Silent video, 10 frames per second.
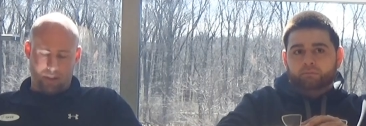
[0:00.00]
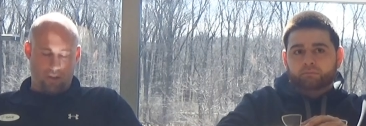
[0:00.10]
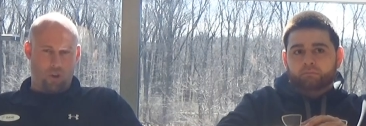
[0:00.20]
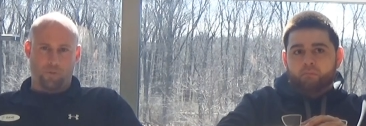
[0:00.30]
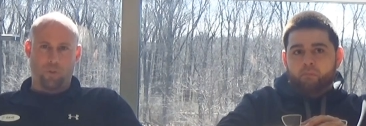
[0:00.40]

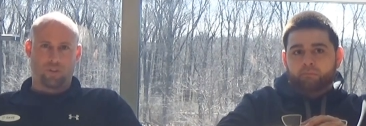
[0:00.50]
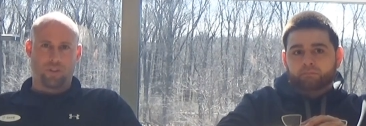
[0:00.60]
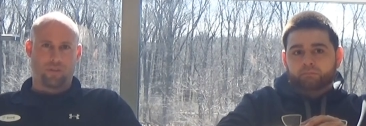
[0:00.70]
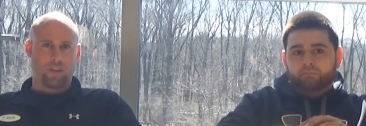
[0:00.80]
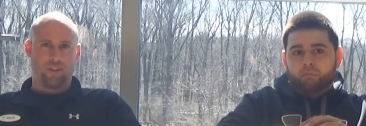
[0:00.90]
Speaker 1: and you know, if you
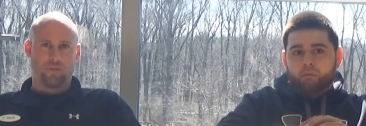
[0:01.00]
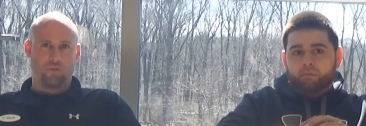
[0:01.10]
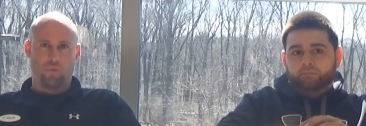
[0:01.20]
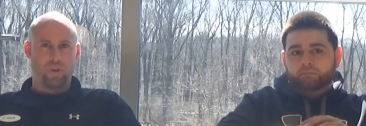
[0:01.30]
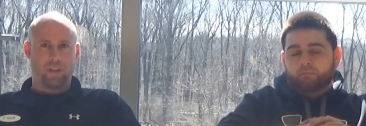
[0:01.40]
looked at the
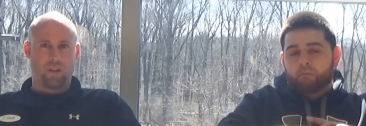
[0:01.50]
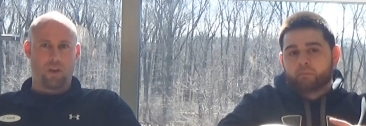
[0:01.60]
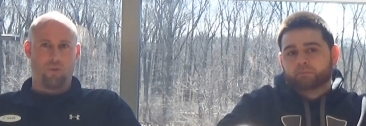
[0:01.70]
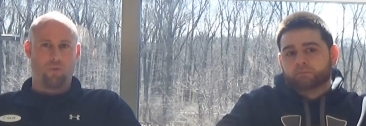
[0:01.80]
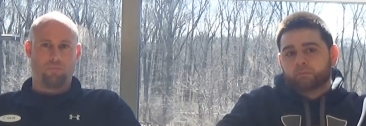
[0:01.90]
schedule a week
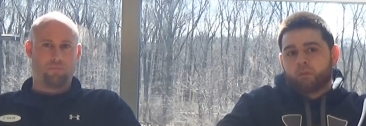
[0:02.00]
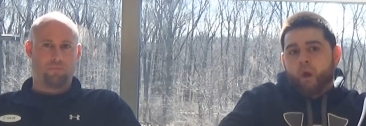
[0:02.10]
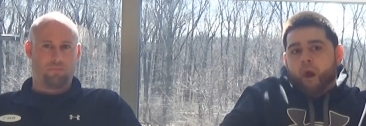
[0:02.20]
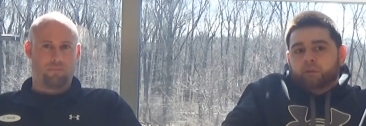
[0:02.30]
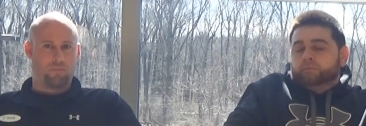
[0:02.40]
ago, don't
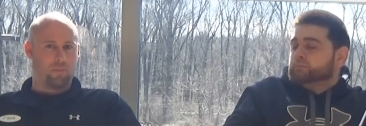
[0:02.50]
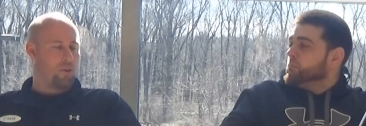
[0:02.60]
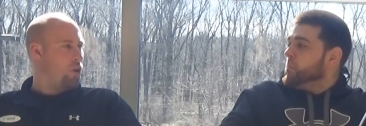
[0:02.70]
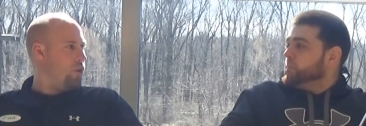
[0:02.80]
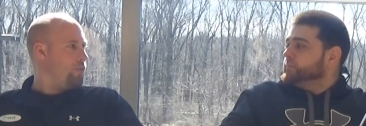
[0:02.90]

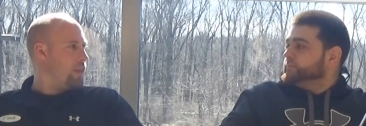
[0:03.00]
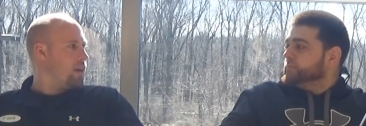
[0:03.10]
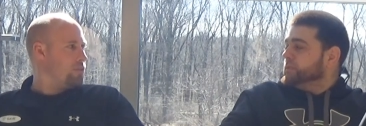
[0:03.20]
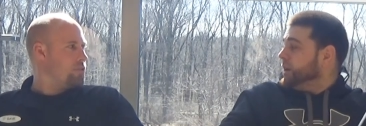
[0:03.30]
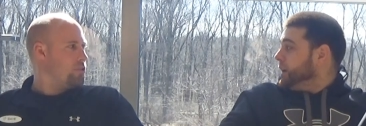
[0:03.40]
don't go off
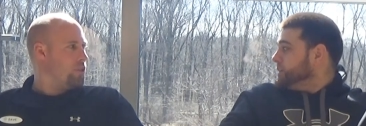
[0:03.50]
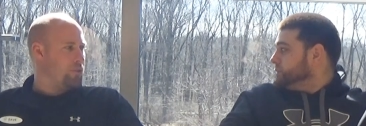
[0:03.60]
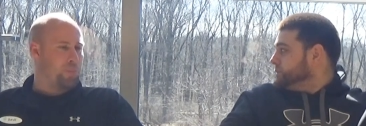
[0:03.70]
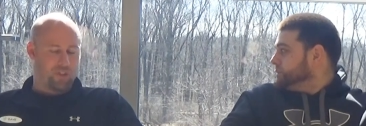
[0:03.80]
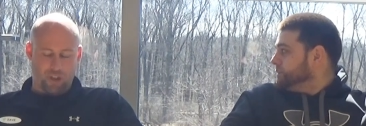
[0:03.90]
that. Yeah. It's,
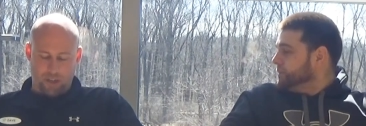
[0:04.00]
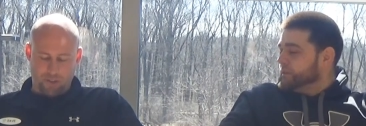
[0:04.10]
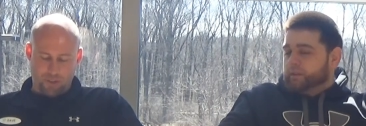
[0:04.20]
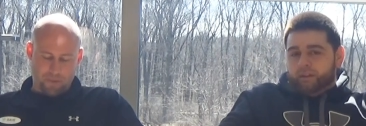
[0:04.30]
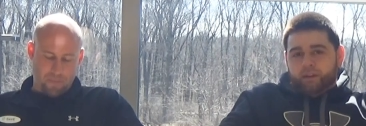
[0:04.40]
it's been
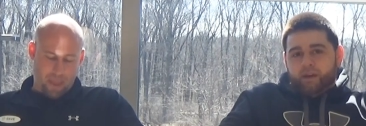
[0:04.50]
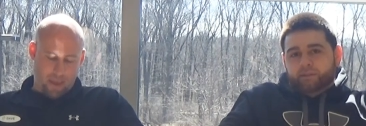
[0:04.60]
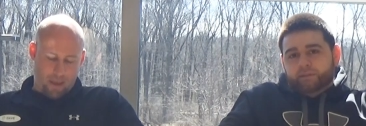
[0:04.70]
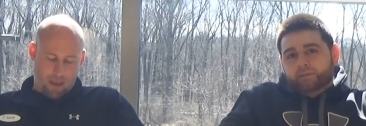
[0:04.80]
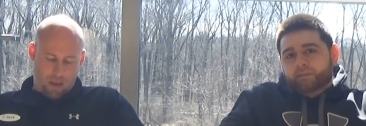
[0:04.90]
changed.
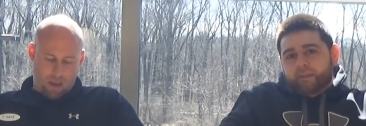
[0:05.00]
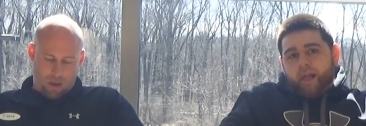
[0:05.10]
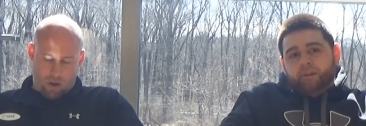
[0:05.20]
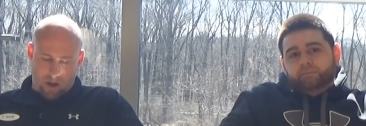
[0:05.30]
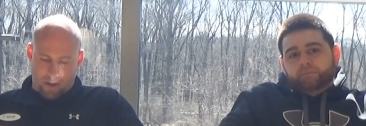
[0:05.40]

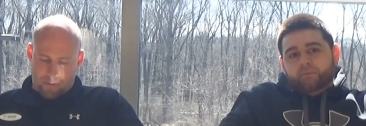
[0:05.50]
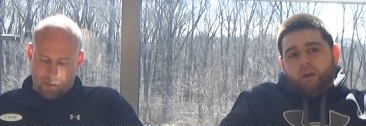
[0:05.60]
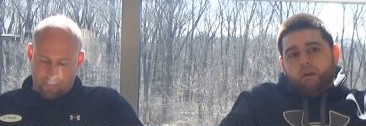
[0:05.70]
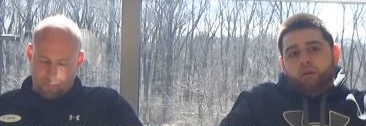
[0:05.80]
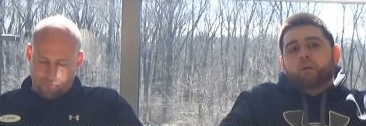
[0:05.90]
All
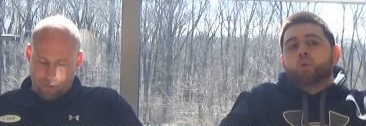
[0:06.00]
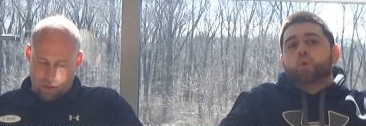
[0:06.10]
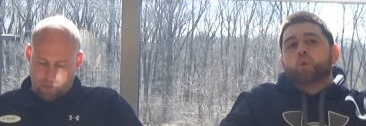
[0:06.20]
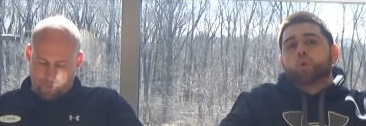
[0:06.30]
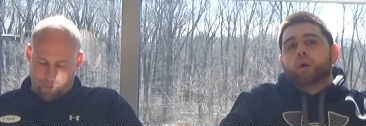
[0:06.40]
right.
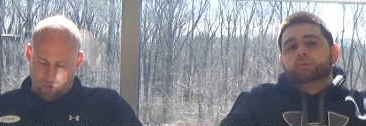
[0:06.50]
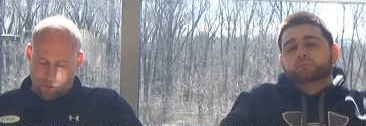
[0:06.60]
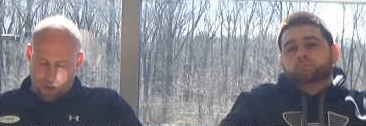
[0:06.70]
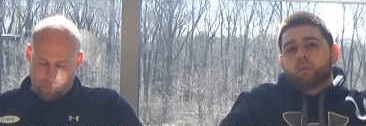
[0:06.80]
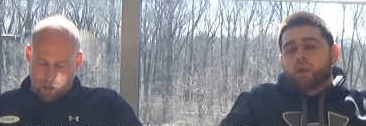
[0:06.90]

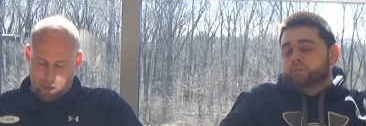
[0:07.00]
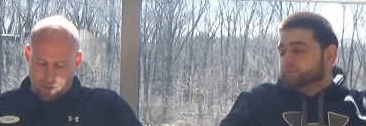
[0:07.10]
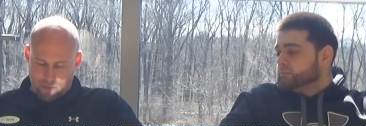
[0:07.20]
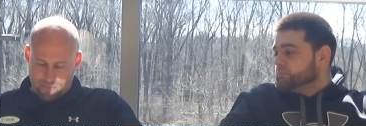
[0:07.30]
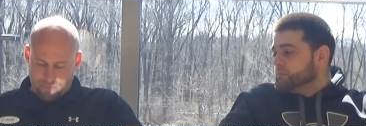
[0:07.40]
First up,
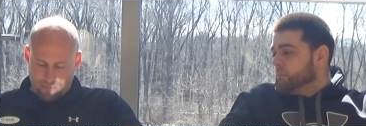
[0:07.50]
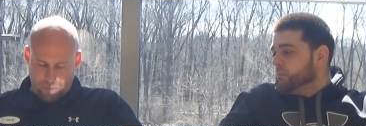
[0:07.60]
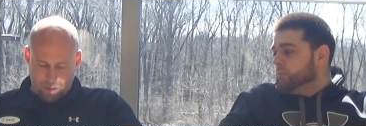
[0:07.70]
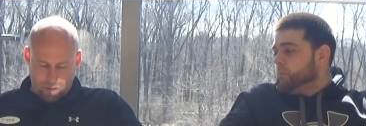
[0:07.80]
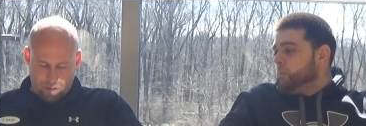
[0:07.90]
Mike,
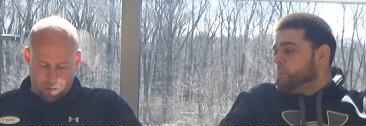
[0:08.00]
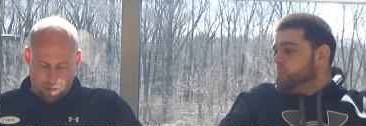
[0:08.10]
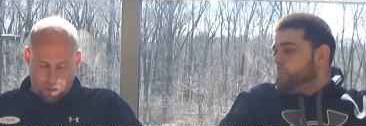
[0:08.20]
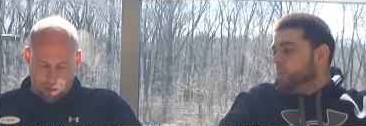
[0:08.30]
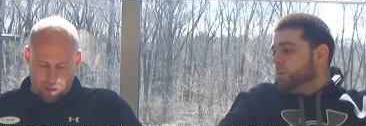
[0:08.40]

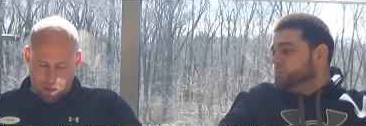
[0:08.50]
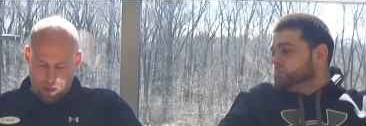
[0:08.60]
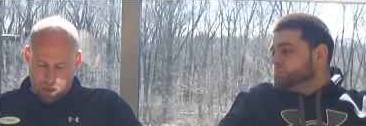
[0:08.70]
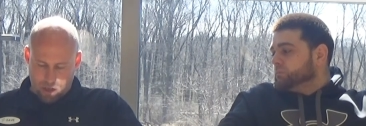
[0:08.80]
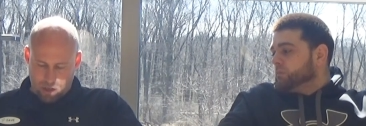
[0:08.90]
in
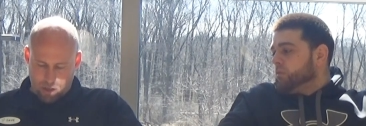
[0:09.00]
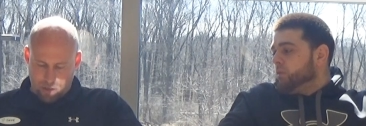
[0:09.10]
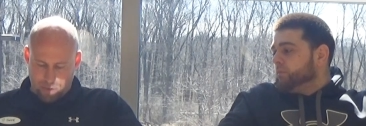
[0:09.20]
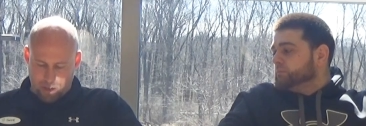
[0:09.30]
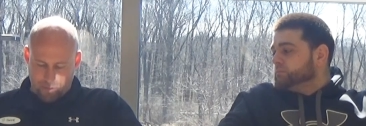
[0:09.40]
the uh,
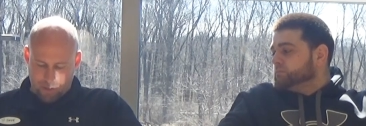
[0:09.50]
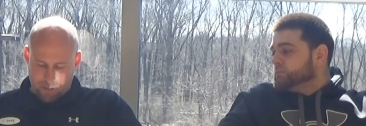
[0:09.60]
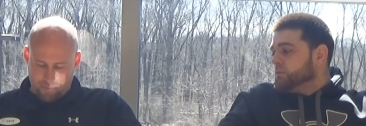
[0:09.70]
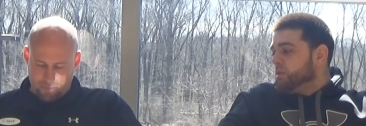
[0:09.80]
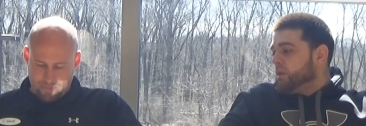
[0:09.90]
in the B
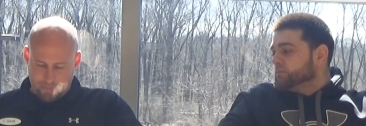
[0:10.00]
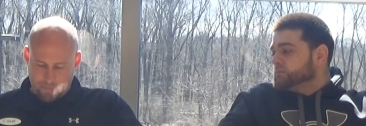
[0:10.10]
division.